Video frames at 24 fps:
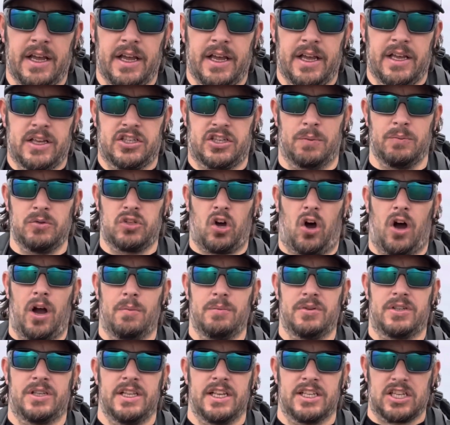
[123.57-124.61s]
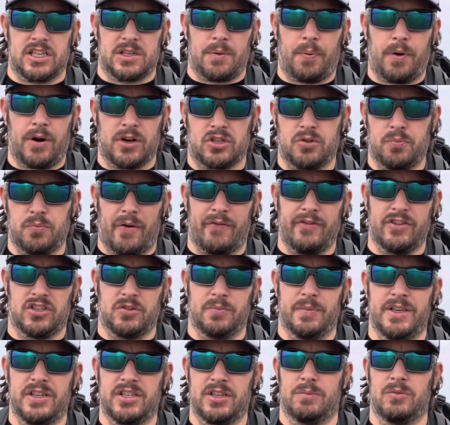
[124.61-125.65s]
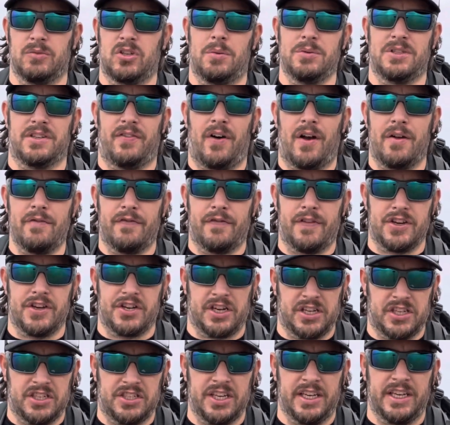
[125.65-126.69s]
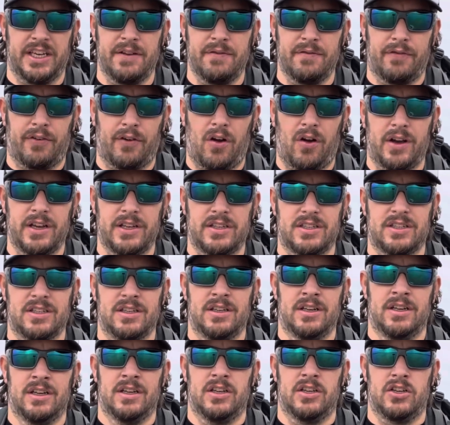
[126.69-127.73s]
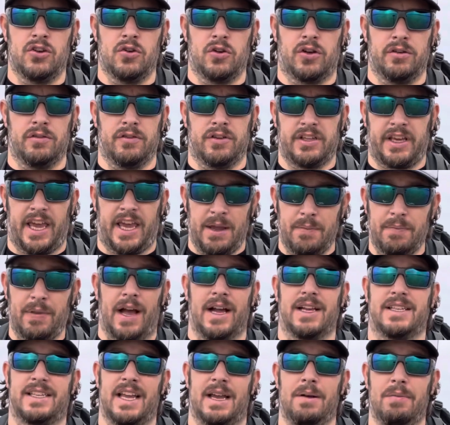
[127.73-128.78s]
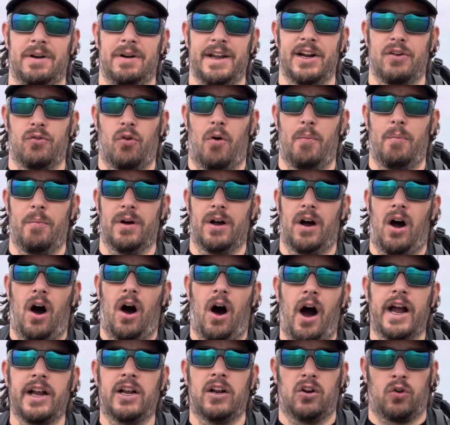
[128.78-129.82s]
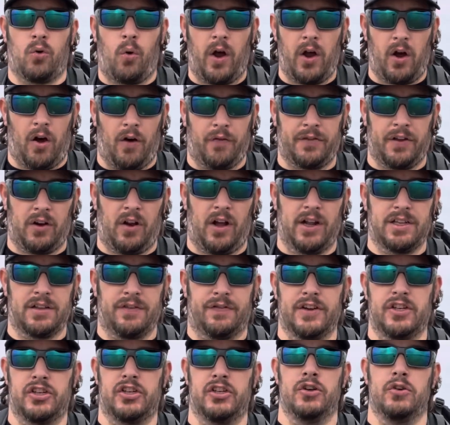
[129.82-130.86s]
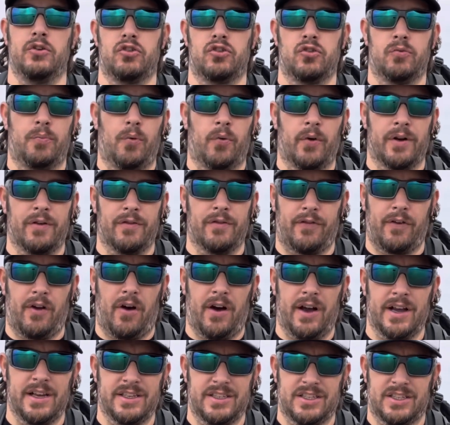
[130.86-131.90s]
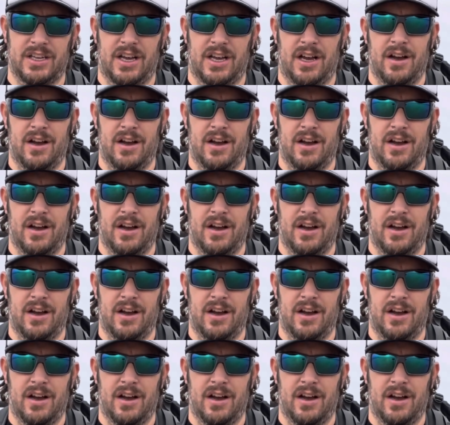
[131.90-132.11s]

sometimes, this is a personal preference to me, sometimes if I'm fishing sinking flies, you can keep that same leader on, but I quite often like to fish neutral buoyant flies,